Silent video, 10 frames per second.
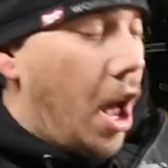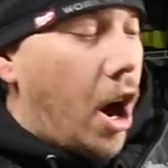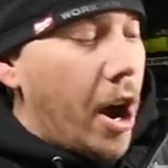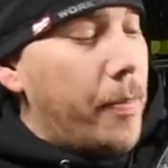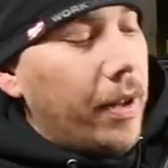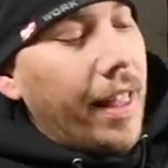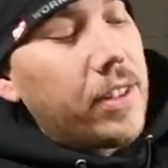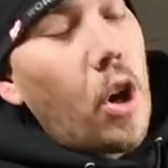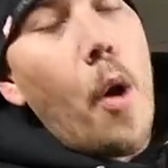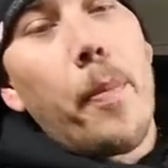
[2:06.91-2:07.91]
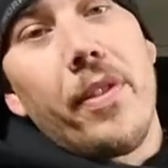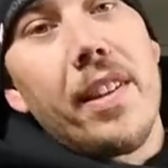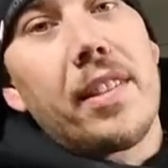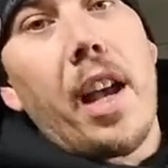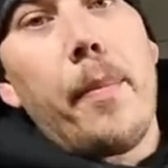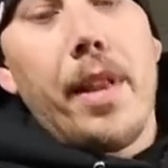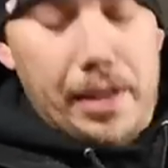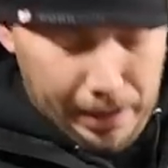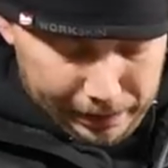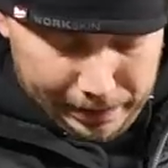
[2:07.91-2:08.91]
All right, but let's open this up.
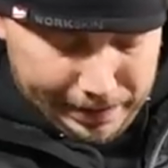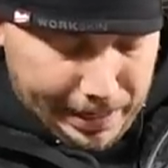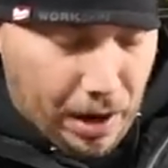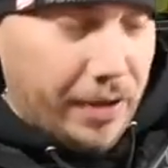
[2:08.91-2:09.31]
Let's check this out